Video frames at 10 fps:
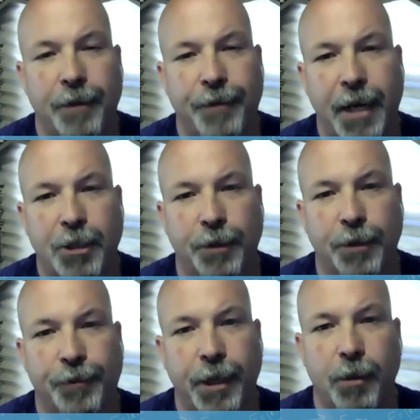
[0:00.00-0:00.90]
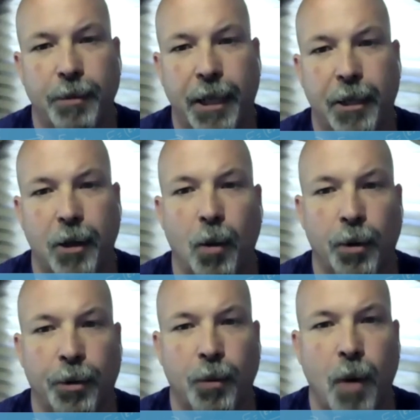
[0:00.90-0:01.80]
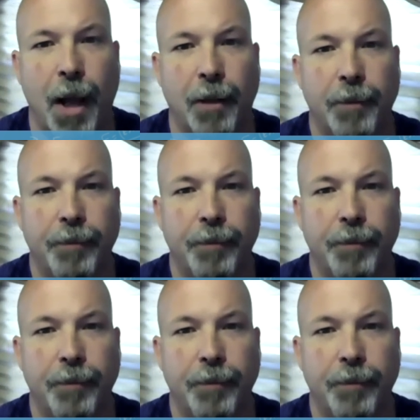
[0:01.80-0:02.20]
financially free, it would make it all worthwhile.